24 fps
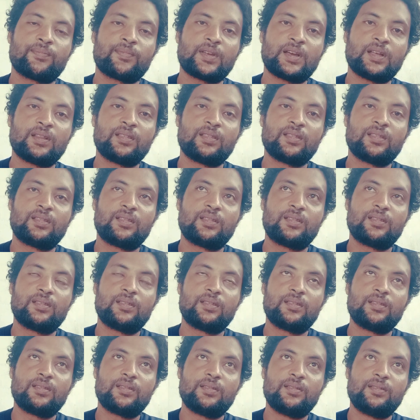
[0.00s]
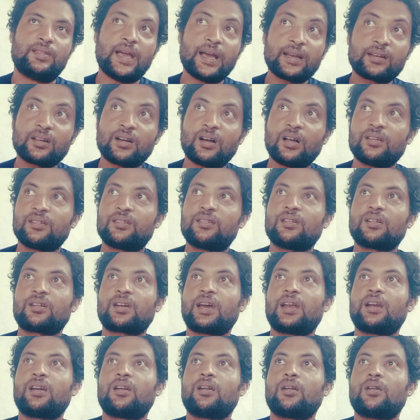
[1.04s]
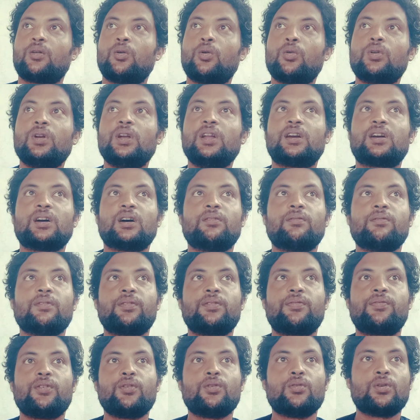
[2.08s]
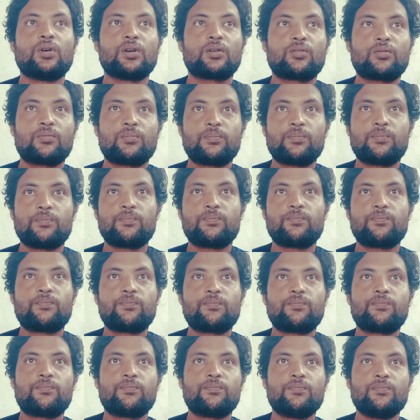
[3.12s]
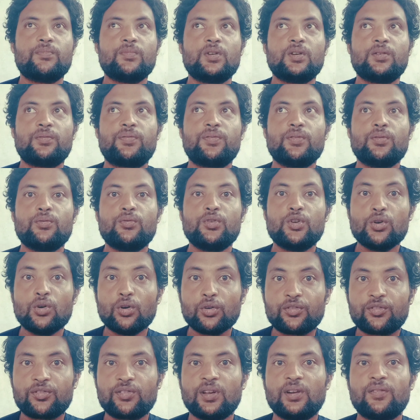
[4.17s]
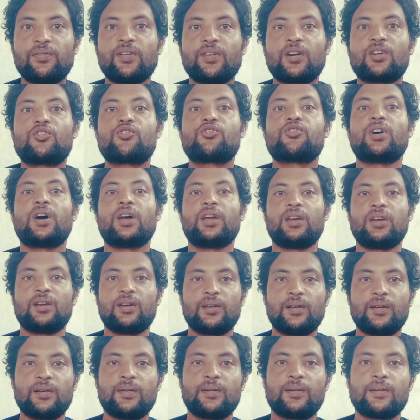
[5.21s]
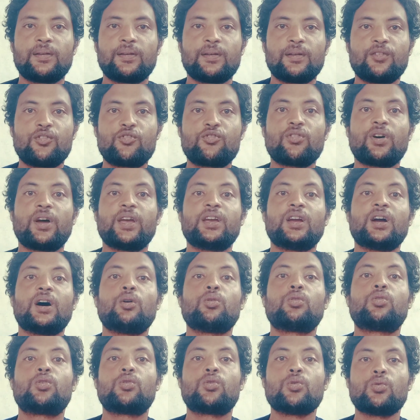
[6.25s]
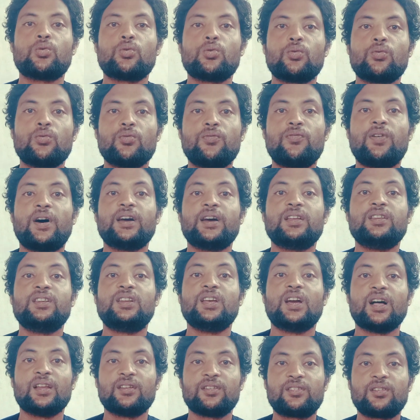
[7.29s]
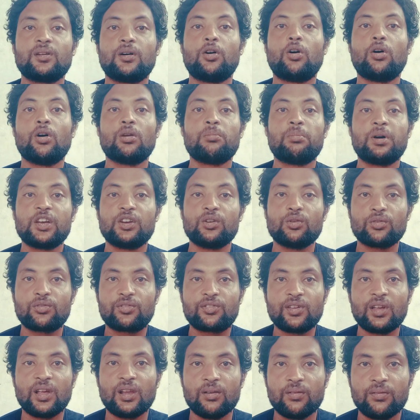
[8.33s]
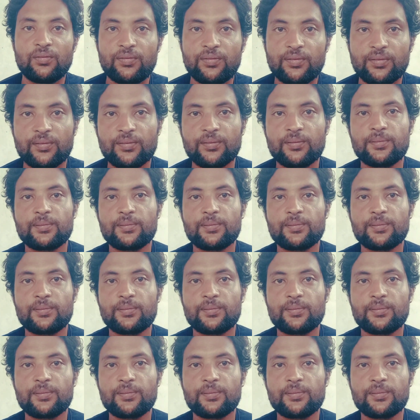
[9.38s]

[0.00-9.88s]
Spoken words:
And that answer can only come if you yourself are trying out to find the answer all by yourself,